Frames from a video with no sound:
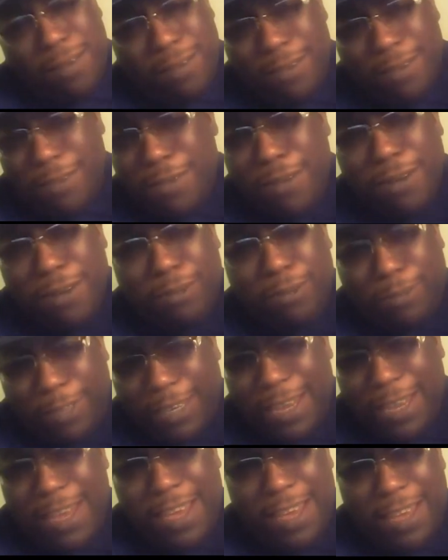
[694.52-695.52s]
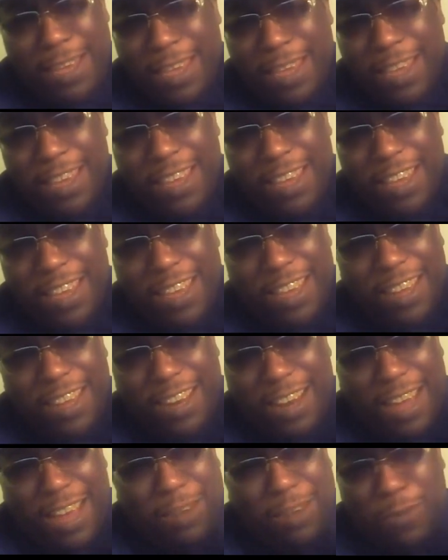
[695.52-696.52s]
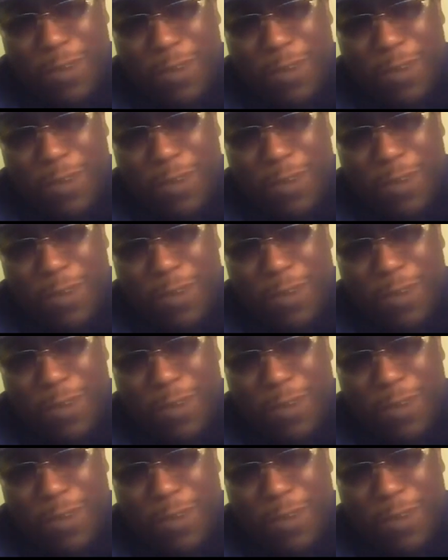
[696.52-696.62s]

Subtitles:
You know what I'm saying? Like, we